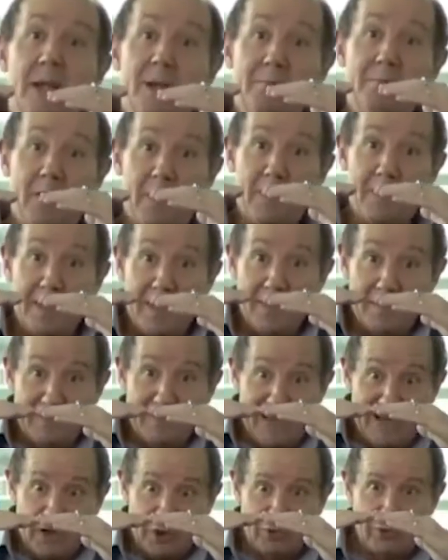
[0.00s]
but
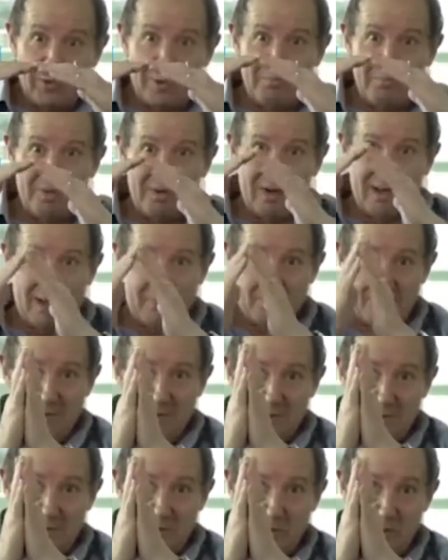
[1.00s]
they crumple up
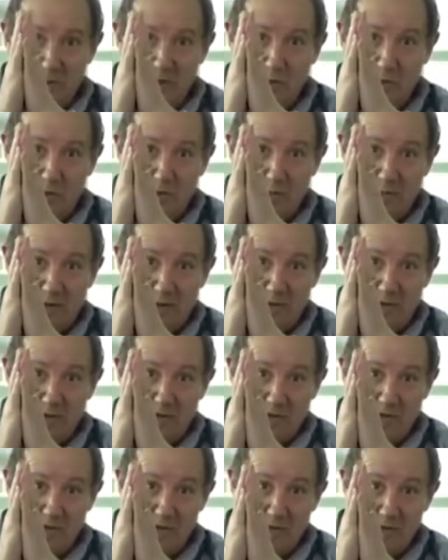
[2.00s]
to form huge mountain
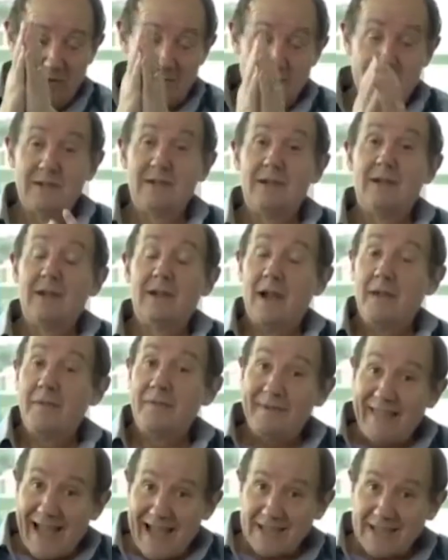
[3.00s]
chains.
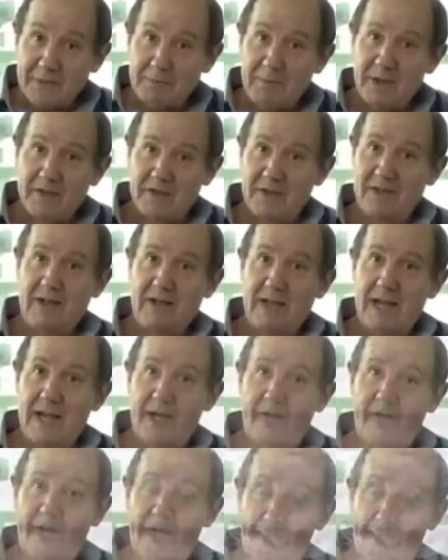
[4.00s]
And that's basically how the